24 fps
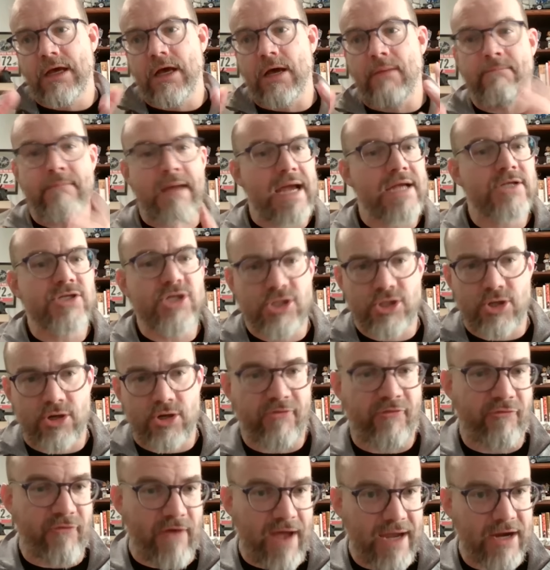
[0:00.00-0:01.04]
Imagine you're
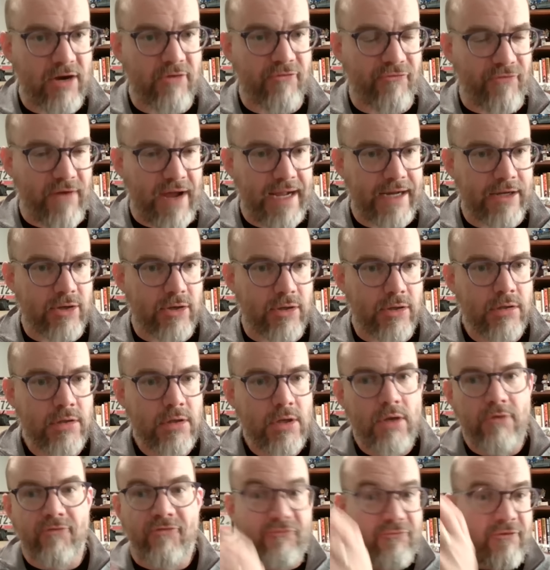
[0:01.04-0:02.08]
a firefighter
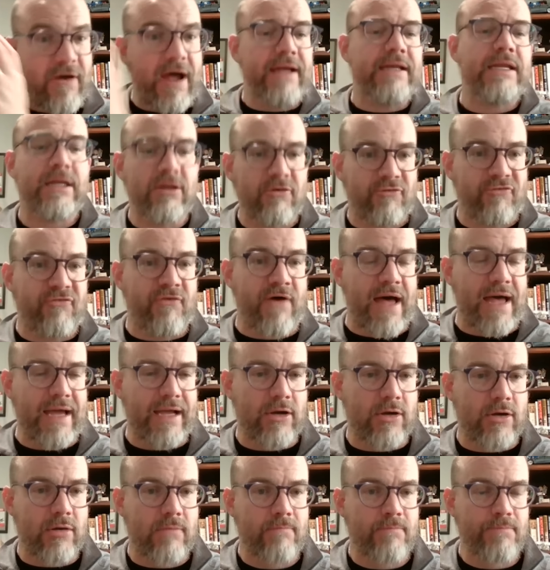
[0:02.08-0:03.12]
fighting a
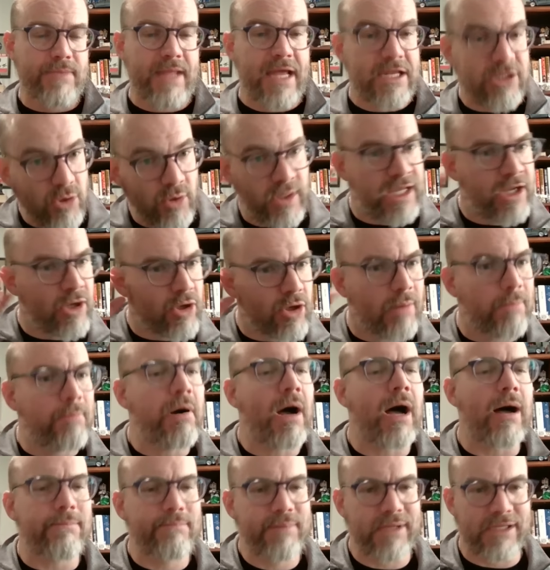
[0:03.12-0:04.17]
fire and you hear a
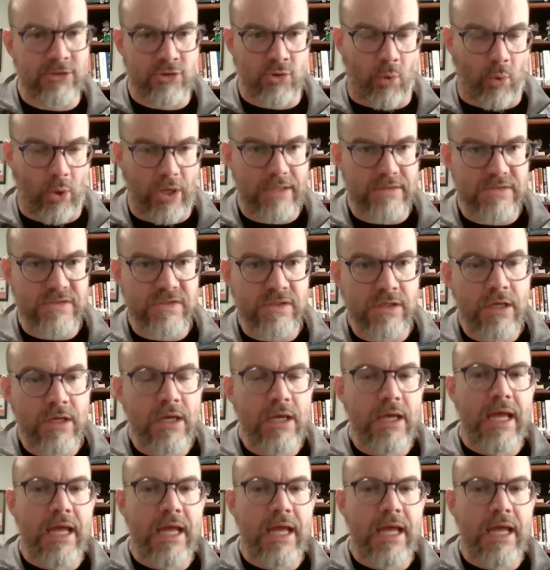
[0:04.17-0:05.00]
popping noise